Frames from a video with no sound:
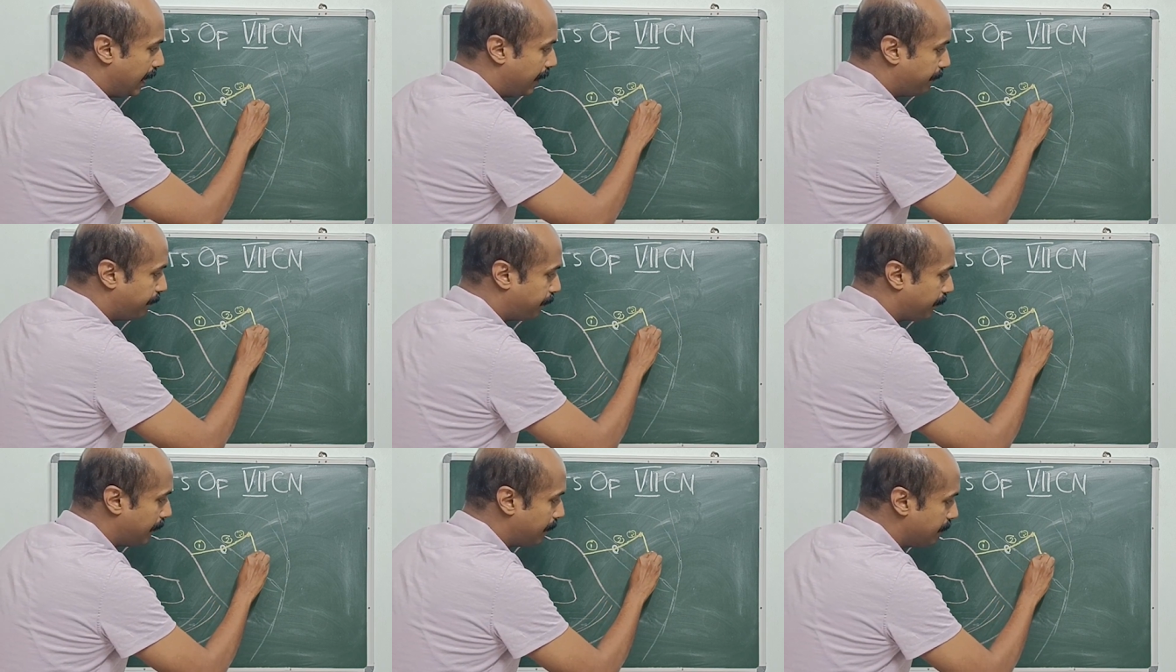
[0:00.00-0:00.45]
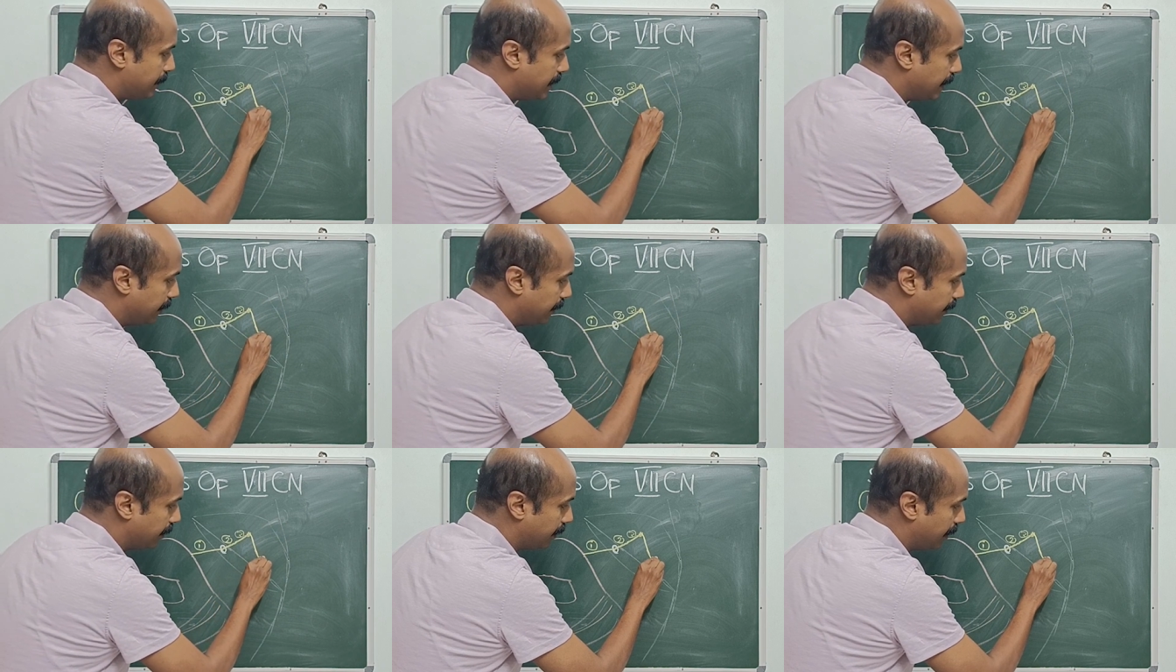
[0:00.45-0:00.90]
And from
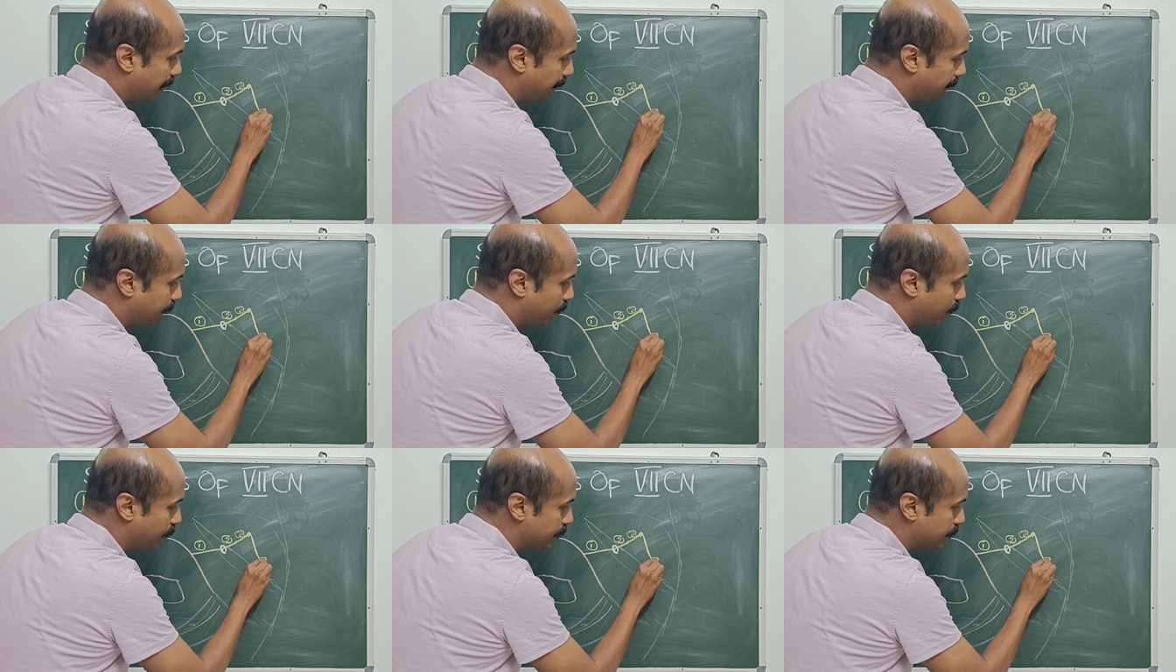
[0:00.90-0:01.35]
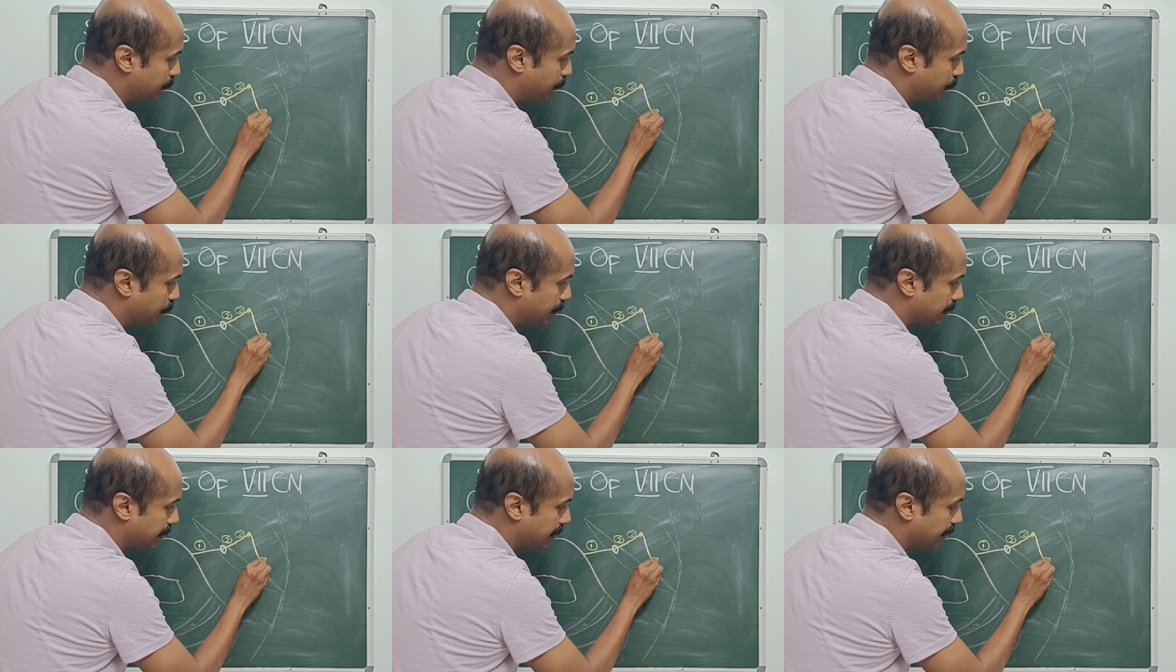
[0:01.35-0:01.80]
here, I'm going to
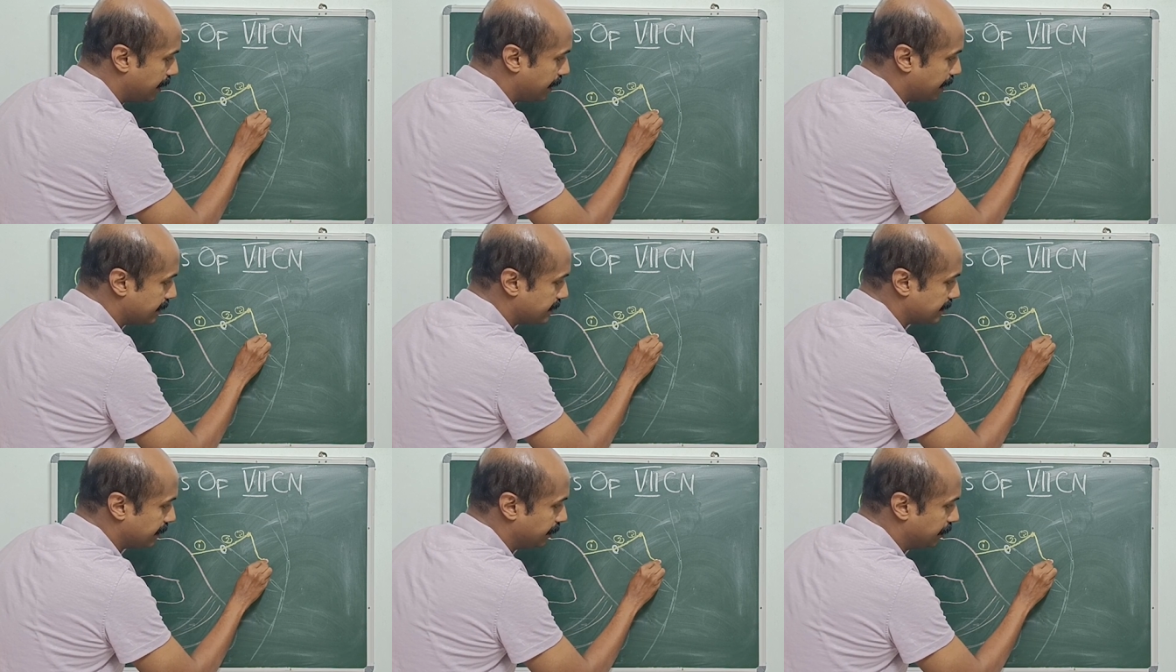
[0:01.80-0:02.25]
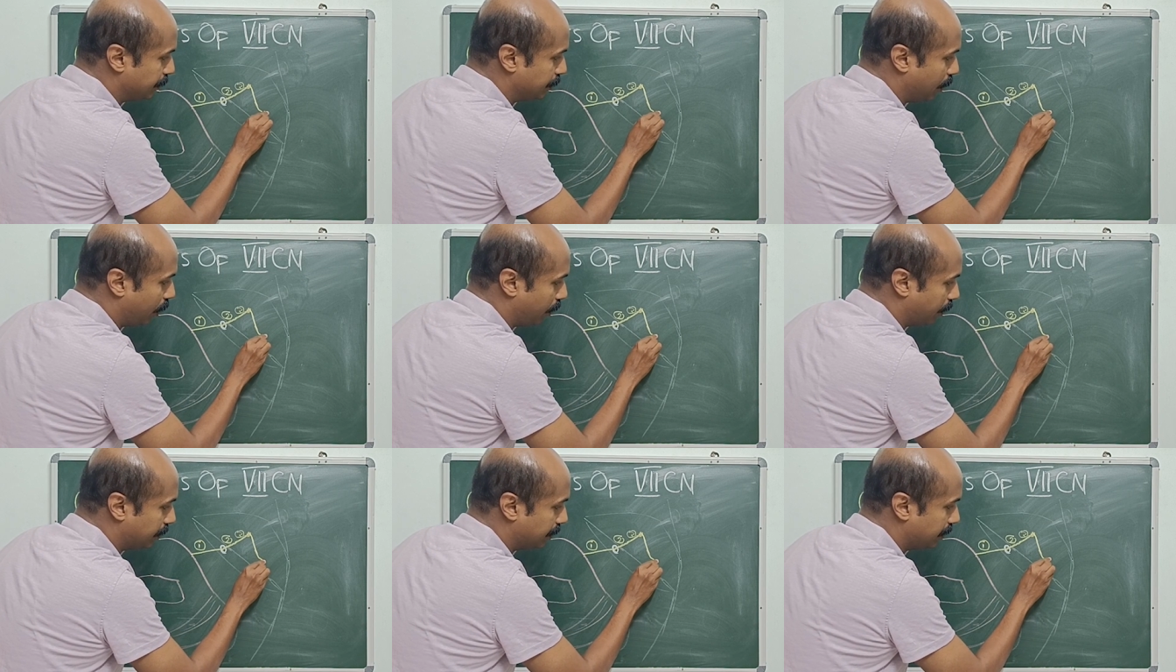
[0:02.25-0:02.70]
put here as a
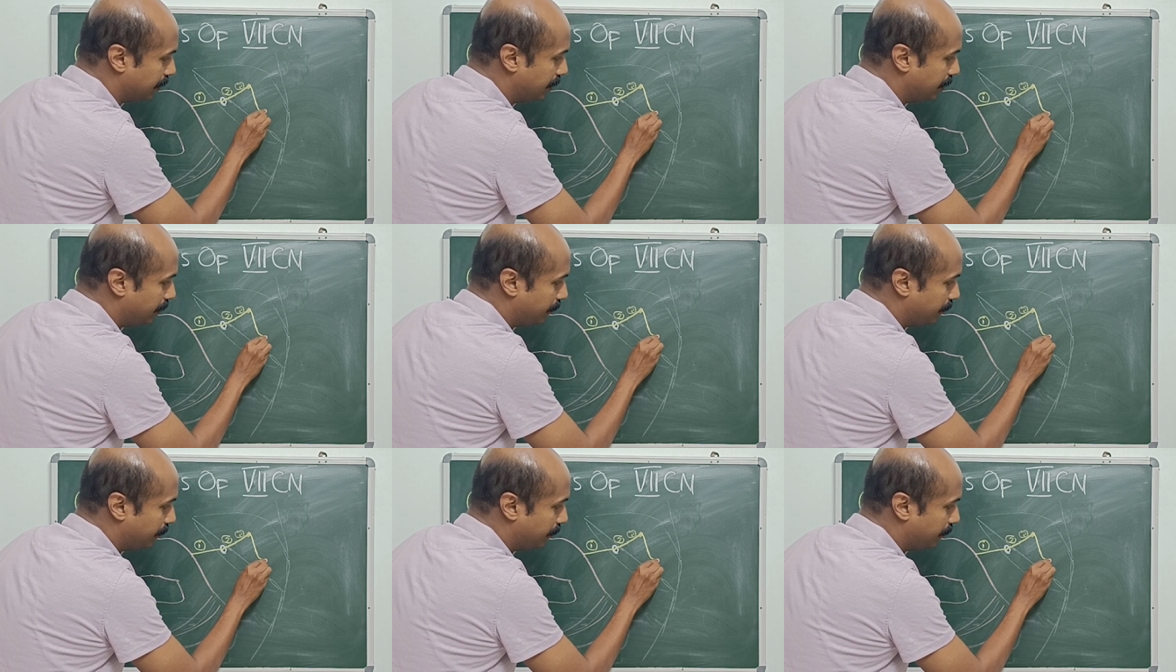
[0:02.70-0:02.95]
dot,